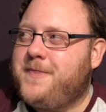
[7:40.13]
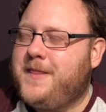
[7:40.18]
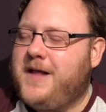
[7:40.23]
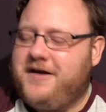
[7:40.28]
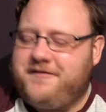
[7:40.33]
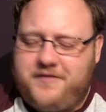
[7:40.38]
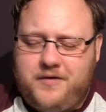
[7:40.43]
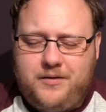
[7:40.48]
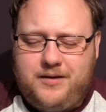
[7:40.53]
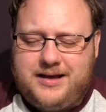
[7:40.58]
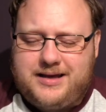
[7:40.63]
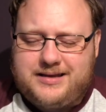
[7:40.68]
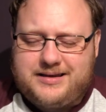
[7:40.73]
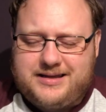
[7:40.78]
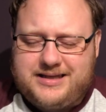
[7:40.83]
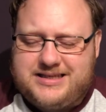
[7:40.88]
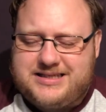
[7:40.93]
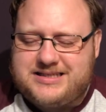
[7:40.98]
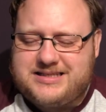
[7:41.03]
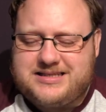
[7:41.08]
I feel like
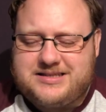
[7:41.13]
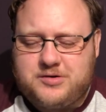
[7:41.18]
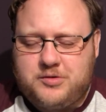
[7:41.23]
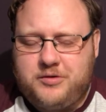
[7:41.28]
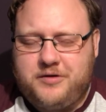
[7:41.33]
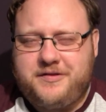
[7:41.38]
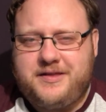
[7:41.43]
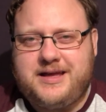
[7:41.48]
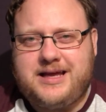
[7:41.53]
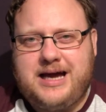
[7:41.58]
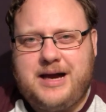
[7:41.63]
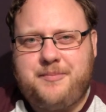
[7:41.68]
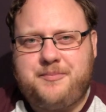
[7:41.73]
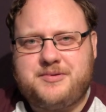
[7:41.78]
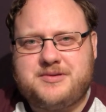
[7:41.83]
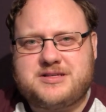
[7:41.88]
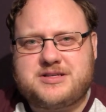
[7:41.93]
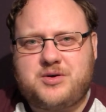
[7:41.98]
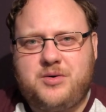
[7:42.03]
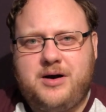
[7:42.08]
this sort of thing
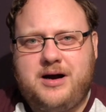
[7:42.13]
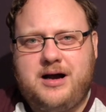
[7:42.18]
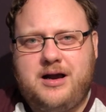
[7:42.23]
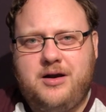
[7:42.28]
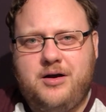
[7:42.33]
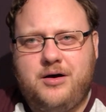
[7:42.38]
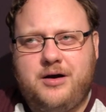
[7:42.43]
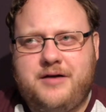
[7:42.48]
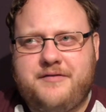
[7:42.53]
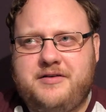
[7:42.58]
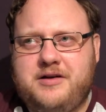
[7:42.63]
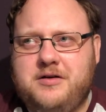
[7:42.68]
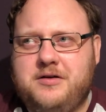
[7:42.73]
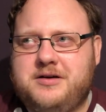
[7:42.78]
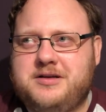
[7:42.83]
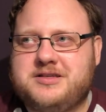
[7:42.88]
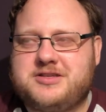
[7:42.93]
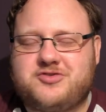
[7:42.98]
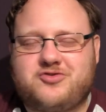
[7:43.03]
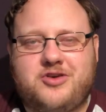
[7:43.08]
happens quite a lot. If you
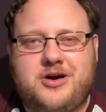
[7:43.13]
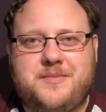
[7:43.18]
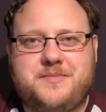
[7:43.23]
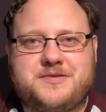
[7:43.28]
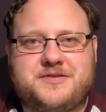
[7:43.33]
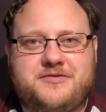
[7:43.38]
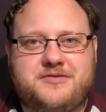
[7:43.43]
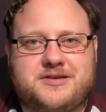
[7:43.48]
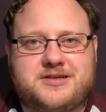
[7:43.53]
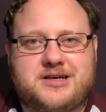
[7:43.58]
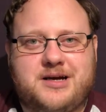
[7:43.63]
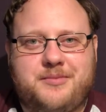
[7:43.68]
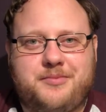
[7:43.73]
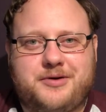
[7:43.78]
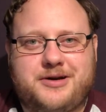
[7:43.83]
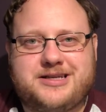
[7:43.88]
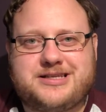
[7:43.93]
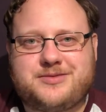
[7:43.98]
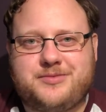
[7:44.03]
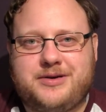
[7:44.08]
look at Scrubs, for example,
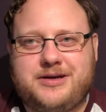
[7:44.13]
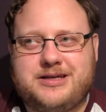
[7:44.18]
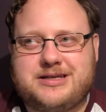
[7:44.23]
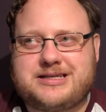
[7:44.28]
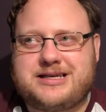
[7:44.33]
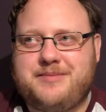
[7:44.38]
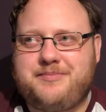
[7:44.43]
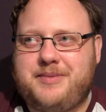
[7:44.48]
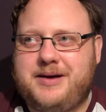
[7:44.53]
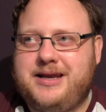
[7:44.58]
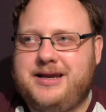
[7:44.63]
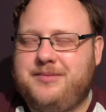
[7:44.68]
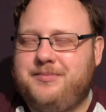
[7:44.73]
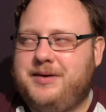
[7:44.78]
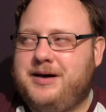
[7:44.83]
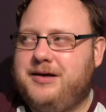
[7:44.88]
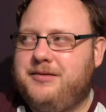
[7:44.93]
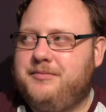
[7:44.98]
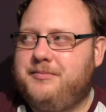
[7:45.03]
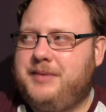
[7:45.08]
that's the one that's bandied
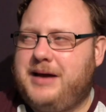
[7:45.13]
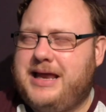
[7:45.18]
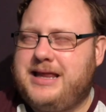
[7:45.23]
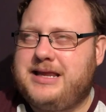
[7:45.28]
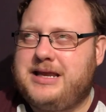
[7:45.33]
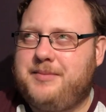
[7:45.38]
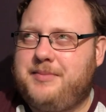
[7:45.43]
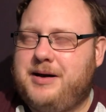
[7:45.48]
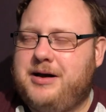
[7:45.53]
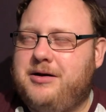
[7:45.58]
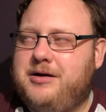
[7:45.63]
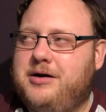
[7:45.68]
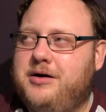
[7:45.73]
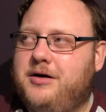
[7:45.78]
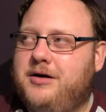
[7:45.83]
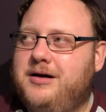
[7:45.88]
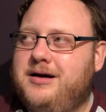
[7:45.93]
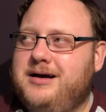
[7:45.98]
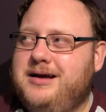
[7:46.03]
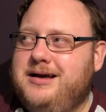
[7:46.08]
about a
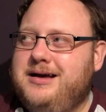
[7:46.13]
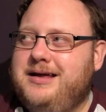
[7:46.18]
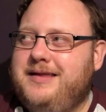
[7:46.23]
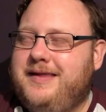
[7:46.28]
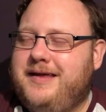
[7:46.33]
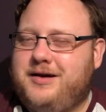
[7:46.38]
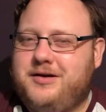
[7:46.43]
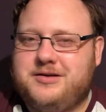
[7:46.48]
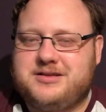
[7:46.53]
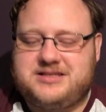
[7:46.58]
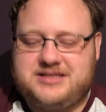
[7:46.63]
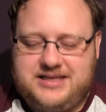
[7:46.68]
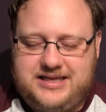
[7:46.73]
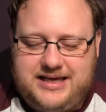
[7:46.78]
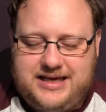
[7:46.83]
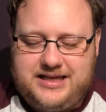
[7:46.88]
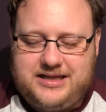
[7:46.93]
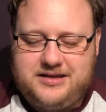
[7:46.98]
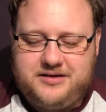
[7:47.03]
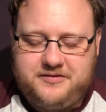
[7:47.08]
lot. They got to
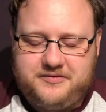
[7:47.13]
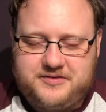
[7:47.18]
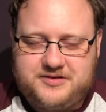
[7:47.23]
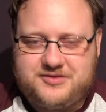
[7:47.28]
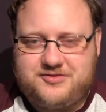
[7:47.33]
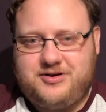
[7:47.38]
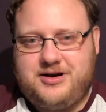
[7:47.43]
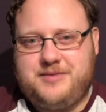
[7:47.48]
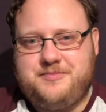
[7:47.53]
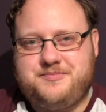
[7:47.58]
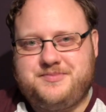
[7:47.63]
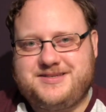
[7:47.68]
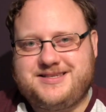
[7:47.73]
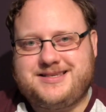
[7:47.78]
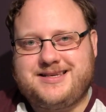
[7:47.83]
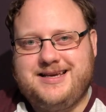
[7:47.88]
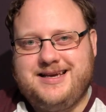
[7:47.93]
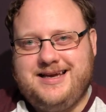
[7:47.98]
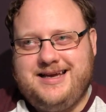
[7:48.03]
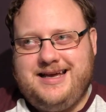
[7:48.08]
the end of
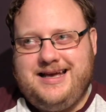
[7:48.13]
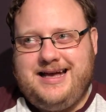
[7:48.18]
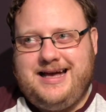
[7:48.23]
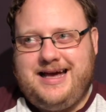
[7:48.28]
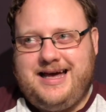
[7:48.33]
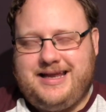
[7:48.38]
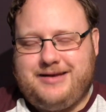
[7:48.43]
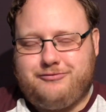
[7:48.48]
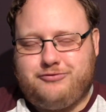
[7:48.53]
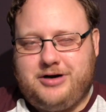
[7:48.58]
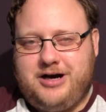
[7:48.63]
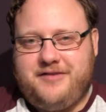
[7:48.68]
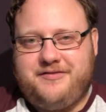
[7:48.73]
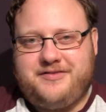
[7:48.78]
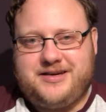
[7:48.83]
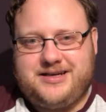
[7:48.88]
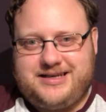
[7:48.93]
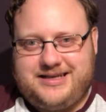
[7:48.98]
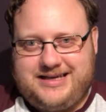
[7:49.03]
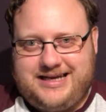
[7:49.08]
Scrubs, and
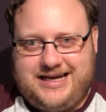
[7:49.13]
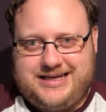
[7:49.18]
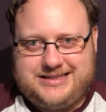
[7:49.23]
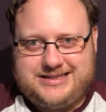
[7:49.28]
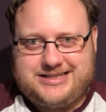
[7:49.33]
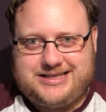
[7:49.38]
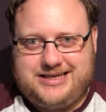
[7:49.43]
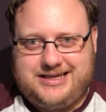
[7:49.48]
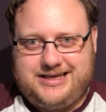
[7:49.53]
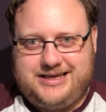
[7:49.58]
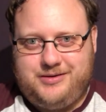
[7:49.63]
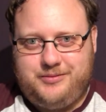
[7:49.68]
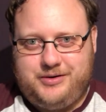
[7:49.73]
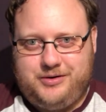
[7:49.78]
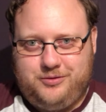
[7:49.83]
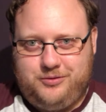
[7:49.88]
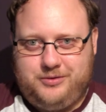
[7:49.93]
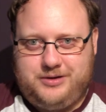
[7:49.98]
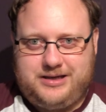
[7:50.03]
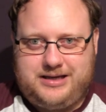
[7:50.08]
rather than cancelling it when
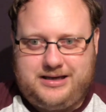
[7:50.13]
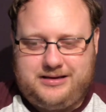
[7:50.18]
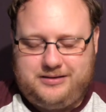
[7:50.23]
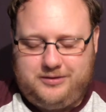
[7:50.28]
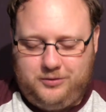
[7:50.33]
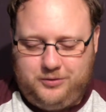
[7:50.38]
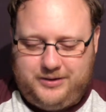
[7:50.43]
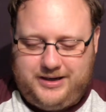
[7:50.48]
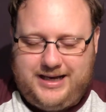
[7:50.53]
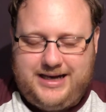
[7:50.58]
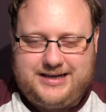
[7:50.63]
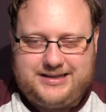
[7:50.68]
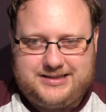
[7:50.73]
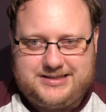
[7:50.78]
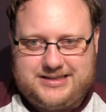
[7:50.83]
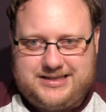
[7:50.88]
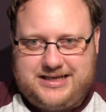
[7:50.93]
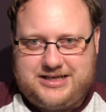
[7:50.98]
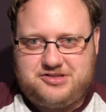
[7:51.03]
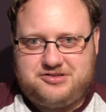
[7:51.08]
all the
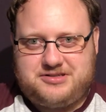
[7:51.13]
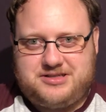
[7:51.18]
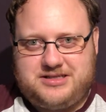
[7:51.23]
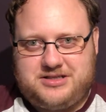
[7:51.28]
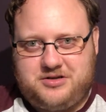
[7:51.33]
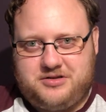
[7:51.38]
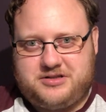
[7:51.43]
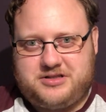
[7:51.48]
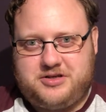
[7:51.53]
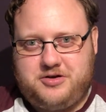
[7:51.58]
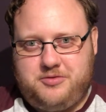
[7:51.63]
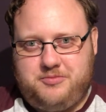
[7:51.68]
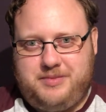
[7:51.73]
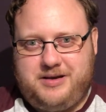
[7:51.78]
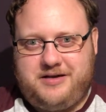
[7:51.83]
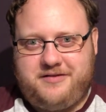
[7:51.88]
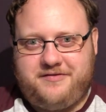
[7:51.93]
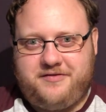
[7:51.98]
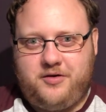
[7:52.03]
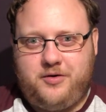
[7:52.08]
actors and actresses got too
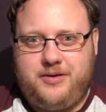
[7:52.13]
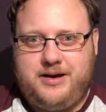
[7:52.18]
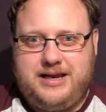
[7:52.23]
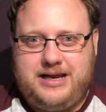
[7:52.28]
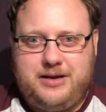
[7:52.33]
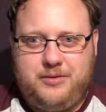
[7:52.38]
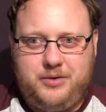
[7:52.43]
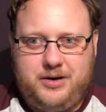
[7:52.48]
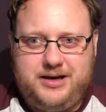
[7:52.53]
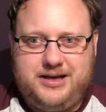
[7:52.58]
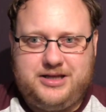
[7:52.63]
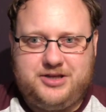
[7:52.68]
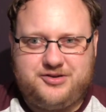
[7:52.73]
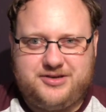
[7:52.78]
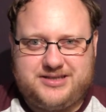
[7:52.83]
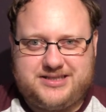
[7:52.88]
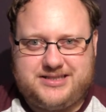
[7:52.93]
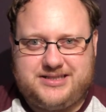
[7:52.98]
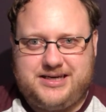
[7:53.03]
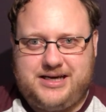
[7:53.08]
big for it and they weren't
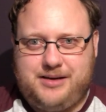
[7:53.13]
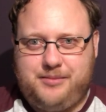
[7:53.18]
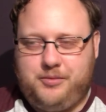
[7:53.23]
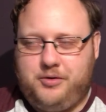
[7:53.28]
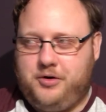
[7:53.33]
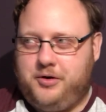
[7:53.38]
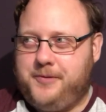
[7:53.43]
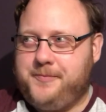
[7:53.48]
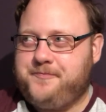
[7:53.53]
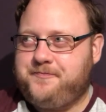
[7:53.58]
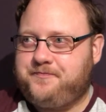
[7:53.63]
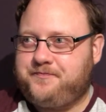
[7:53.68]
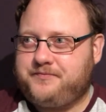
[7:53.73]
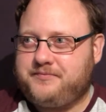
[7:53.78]
interested anymore,